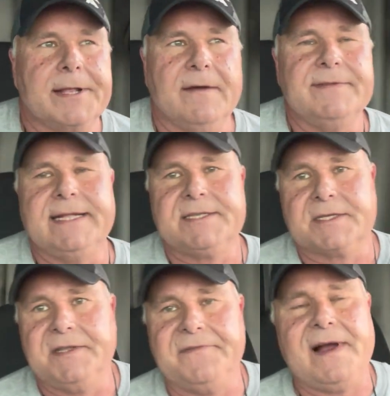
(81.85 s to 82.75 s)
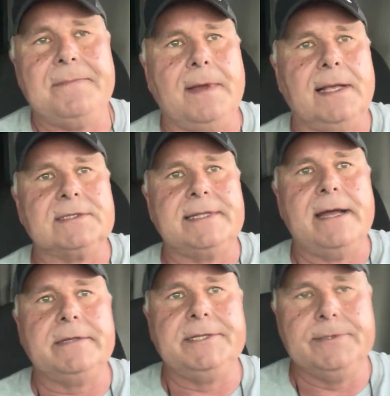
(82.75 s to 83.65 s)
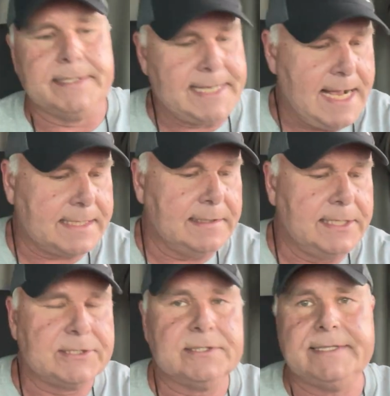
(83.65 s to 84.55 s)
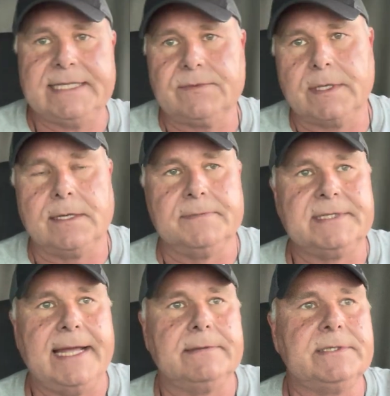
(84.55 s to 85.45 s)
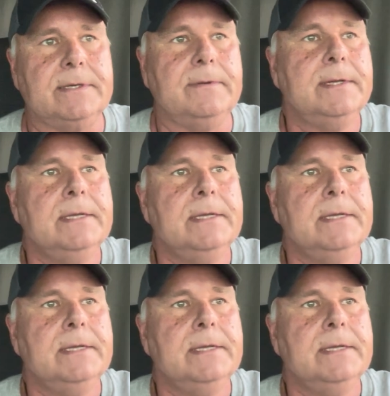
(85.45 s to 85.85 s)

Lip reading: governed at 65 miles an hour to do the calculations, and that's what it comes down to.